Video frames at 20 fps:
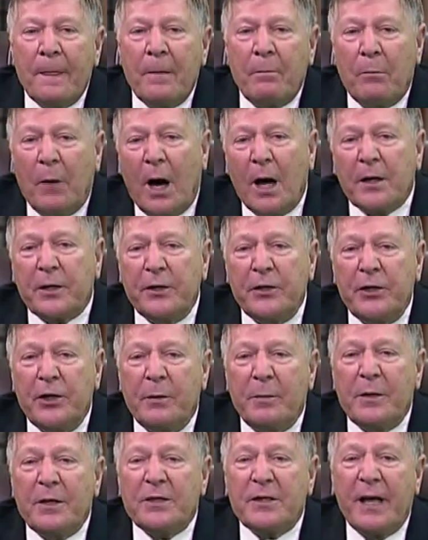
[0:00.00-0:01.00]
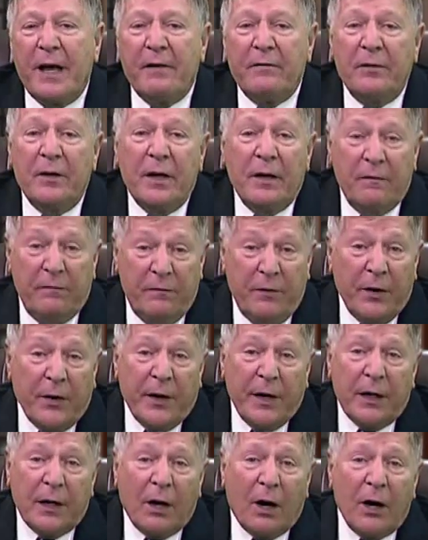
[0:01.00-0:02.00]
Modern humans have
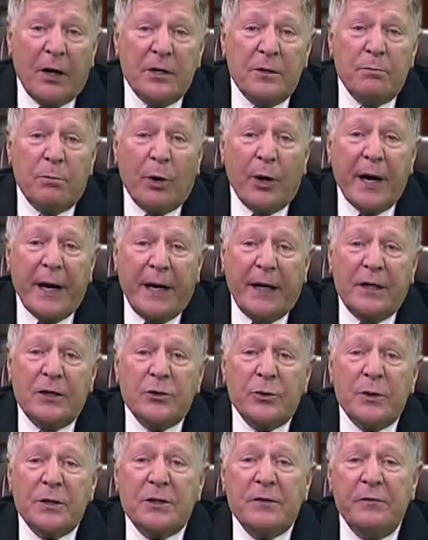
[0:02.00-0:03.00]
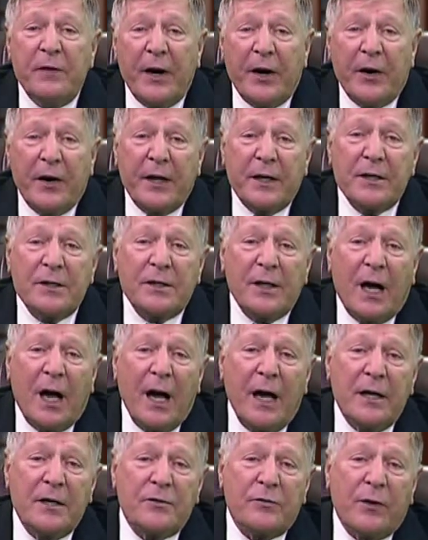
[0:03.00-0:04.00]
very large brains which vary in
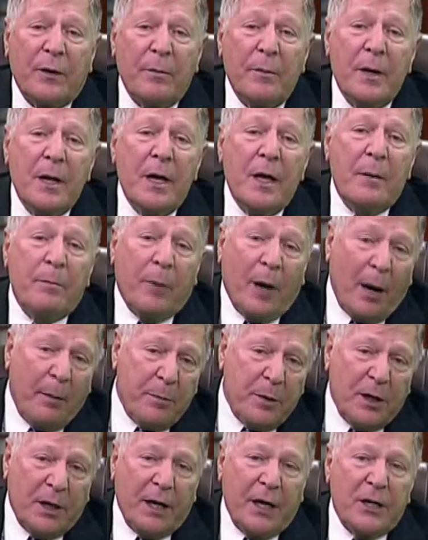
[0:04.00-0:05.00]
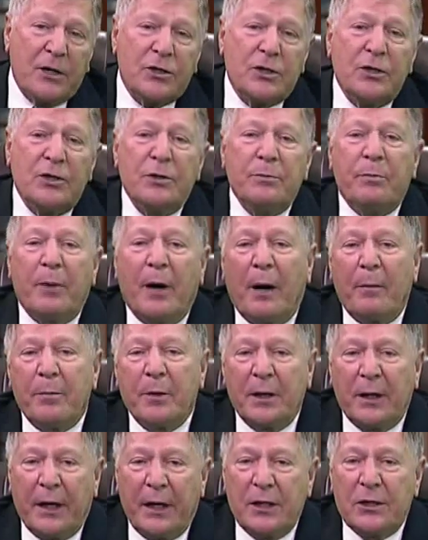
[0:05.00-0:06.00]
size from population to
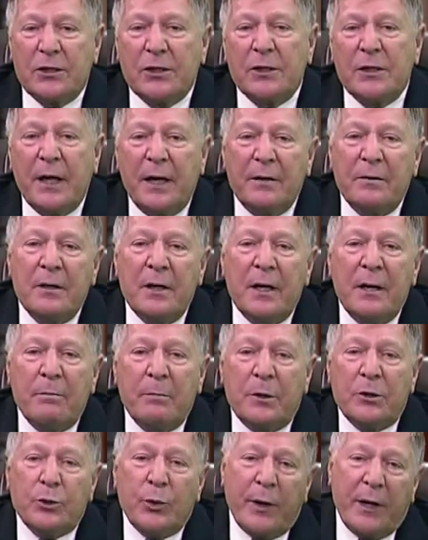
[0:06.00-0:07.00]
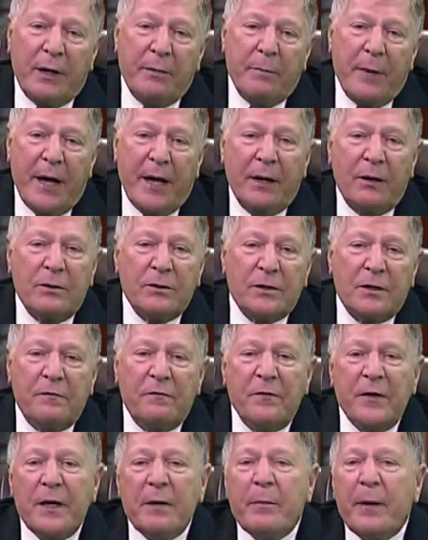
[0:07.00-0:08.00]
population and between males and
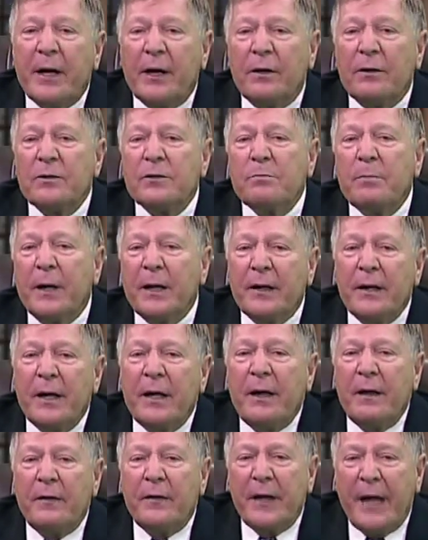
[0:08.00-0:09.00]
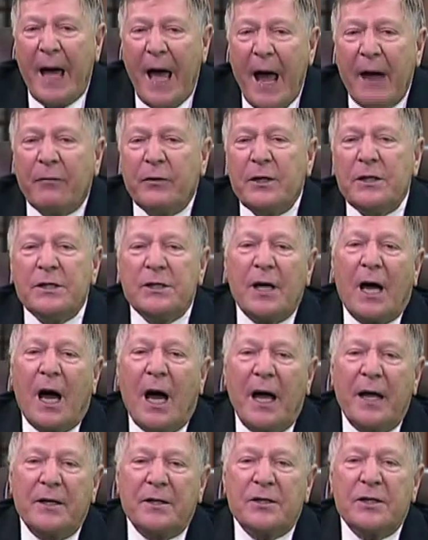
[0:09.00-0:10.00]
females, but the average
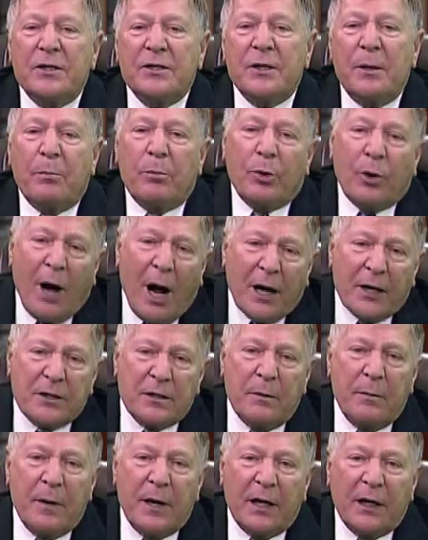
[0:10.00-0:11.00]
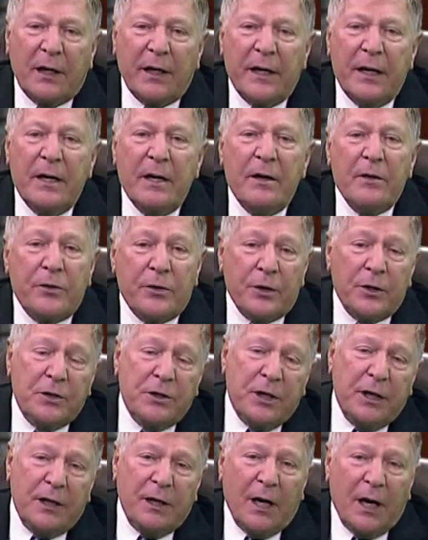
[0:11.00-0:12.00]
size is approximately
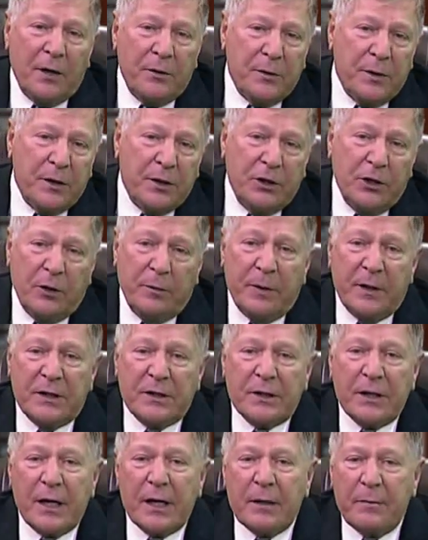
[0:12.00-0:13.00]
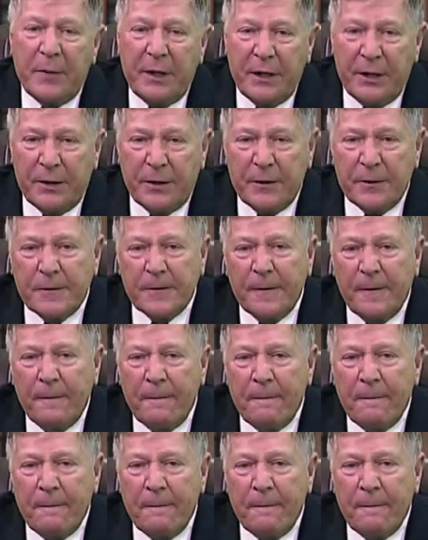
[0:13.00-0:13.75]
1,300 cubic centimeters.